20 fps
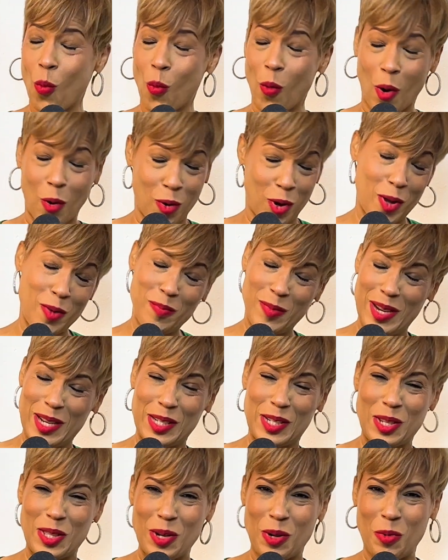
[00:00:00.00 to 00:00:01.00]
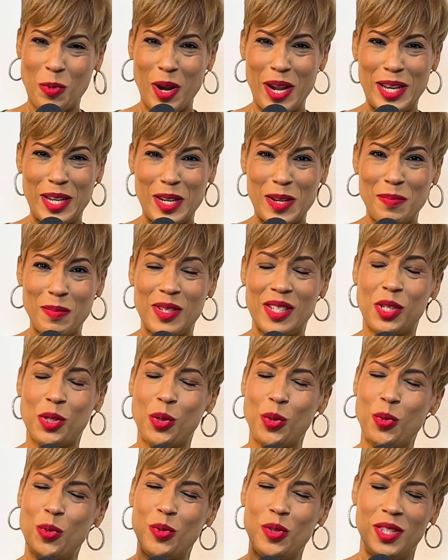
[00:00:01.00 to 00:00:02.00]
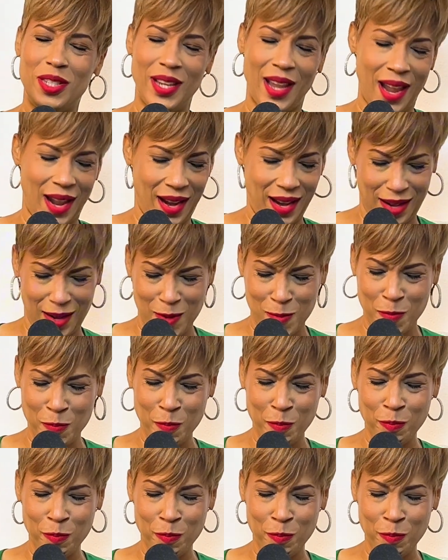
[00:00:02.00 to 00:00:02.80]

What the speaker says: Welcome into the Queendom. Today